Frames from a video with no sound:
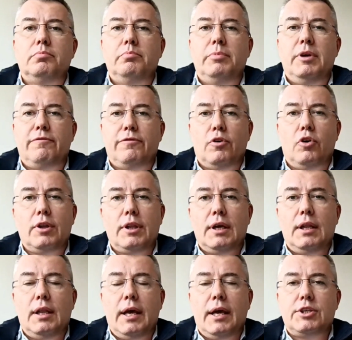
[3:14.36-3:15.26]
before
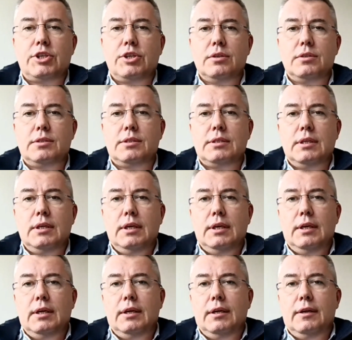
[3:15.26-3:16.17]
the elections,
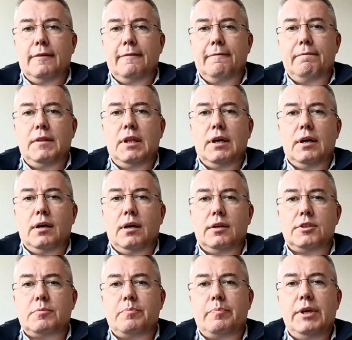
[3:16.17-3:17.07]

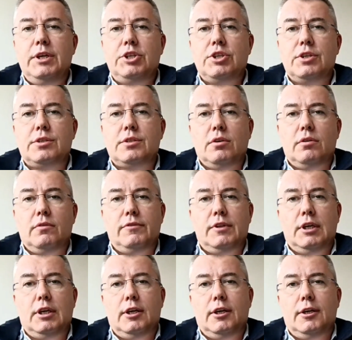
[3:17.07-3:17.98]
the speeches
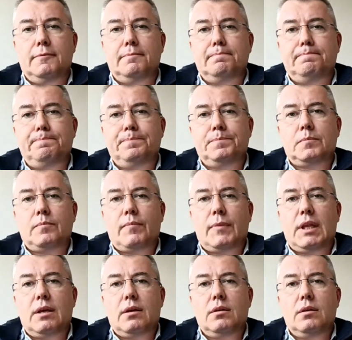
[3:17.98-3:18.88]
of the
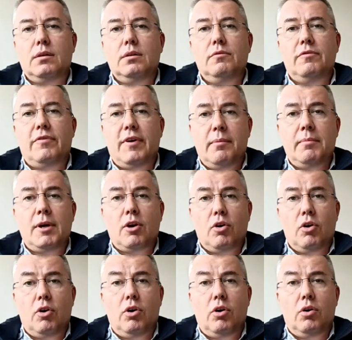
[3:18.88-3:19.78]

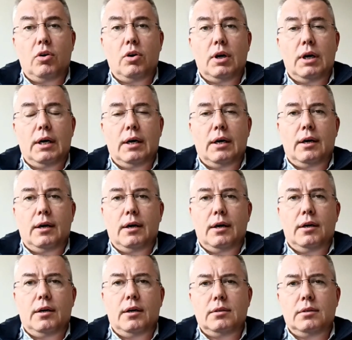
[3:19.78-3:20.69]

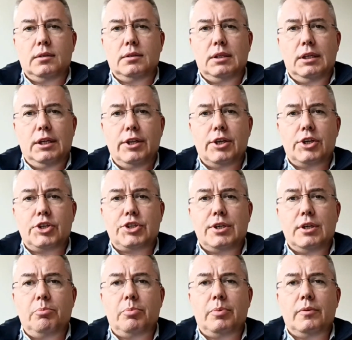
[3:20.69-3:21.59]
VMRO
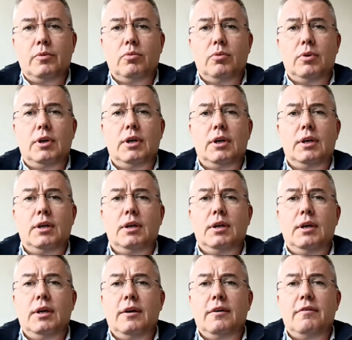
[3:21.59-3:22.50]
leadership
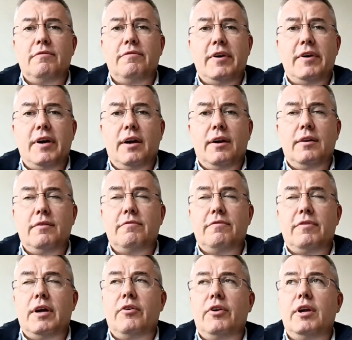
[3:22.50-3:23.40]
were very,
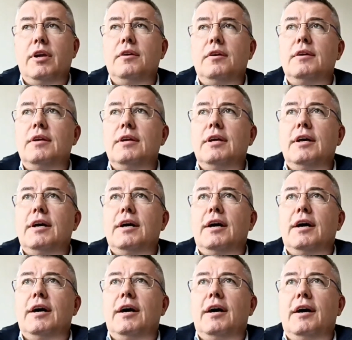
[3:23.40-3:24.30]
very,
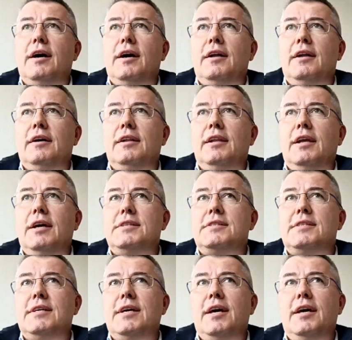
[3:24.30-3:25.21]

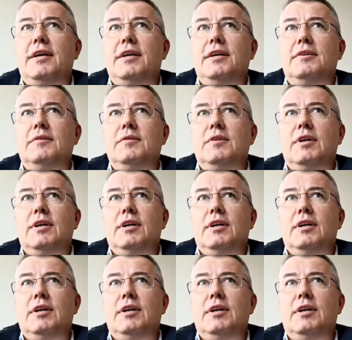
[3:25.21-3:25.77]
let's say,